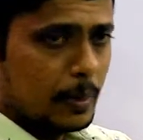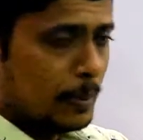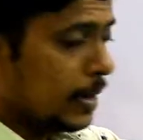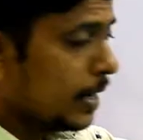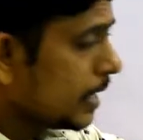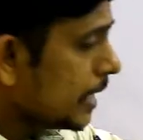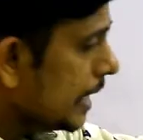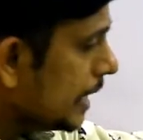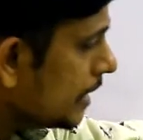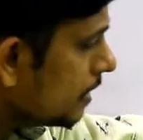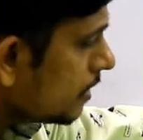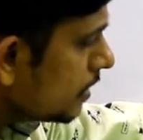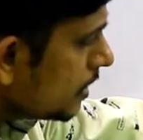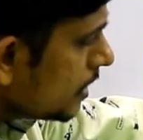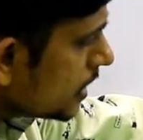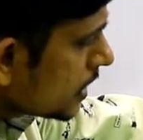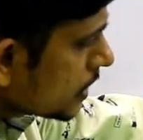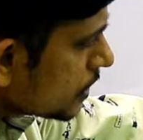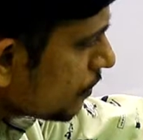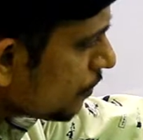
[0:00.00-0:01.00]
but in
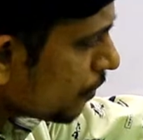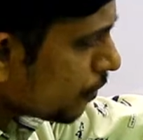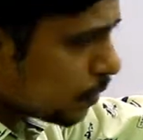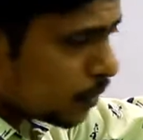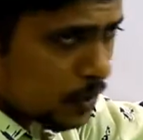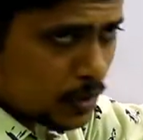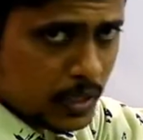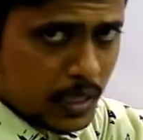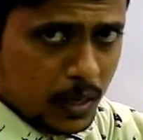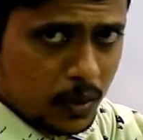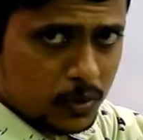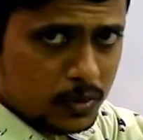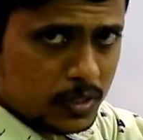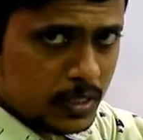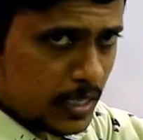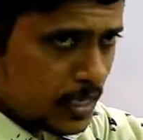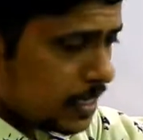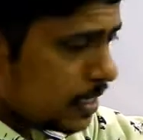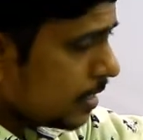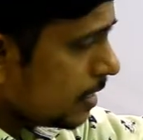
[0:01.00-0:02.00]
this
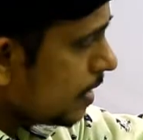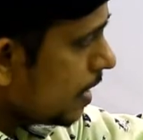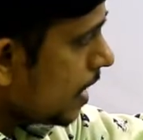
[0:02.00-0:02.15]
4,000